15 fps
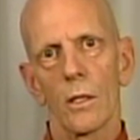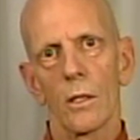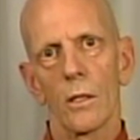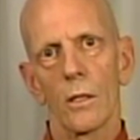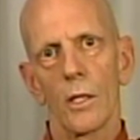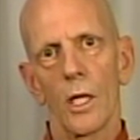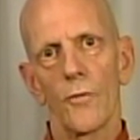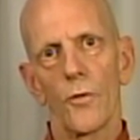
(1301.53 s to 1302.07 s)

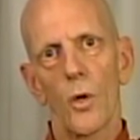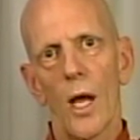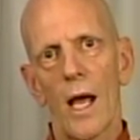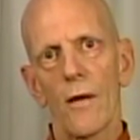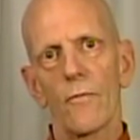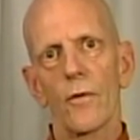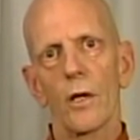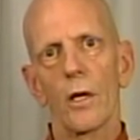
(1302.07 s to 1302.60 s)
That if you
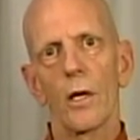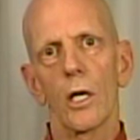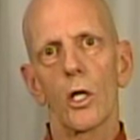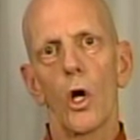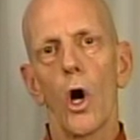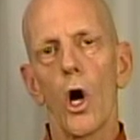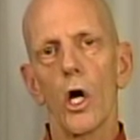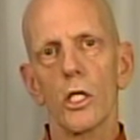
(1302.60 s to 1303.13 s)
have a
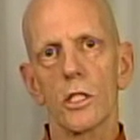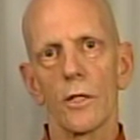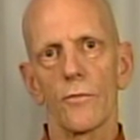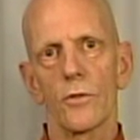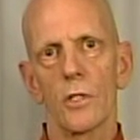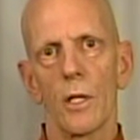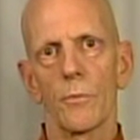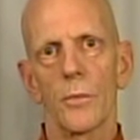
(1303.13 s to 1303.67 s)
cause of
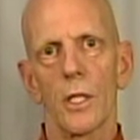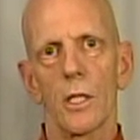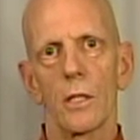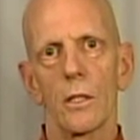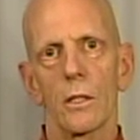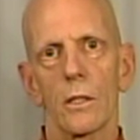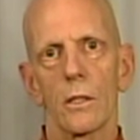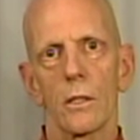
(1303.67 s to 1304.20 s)

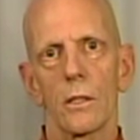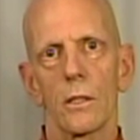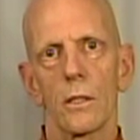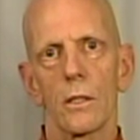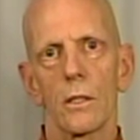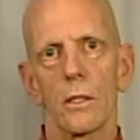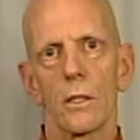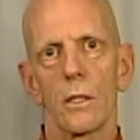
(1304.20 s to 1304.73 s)
something,
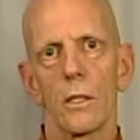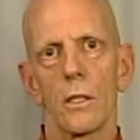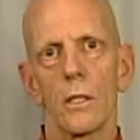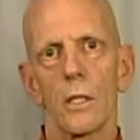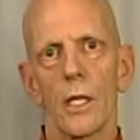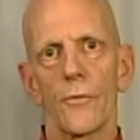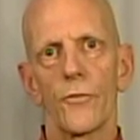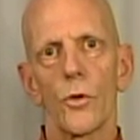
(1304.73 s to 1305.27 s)

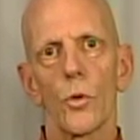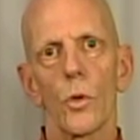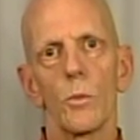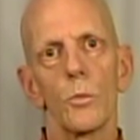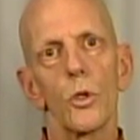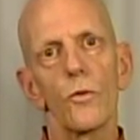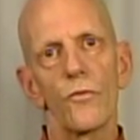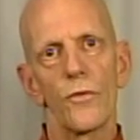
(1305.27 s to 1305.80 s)
if you
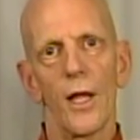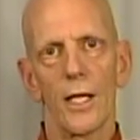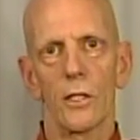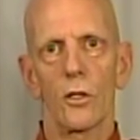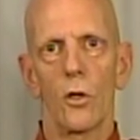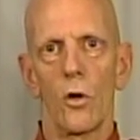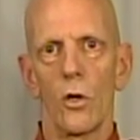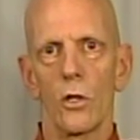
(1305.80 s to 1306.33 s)
remove that
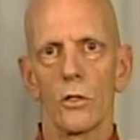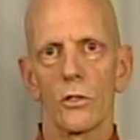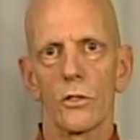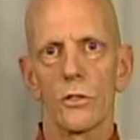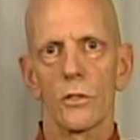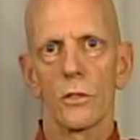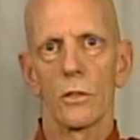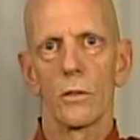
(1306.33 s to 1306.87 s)

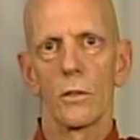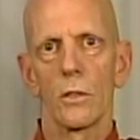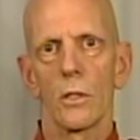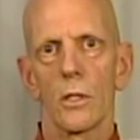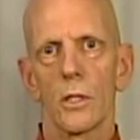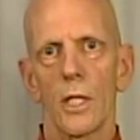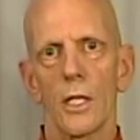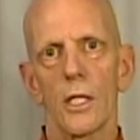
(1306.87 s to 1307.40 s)
cause,
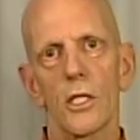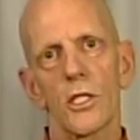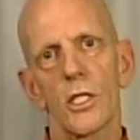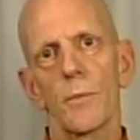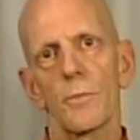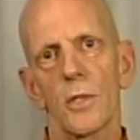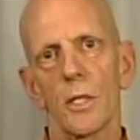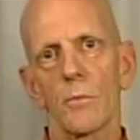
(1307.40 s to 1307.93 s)
then the
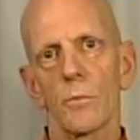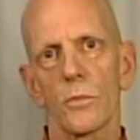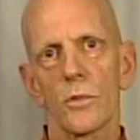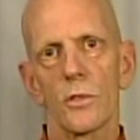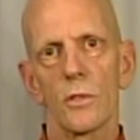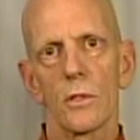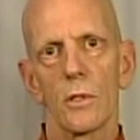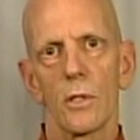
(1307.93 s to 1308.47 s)

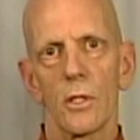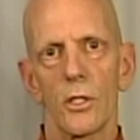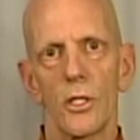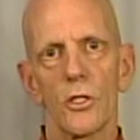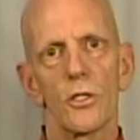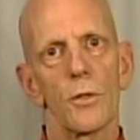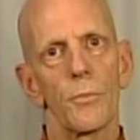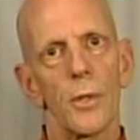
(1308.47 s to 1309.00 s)
symptoms
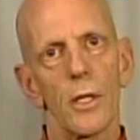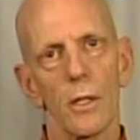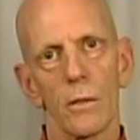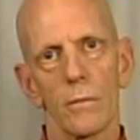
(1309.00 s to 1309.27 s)
disappear.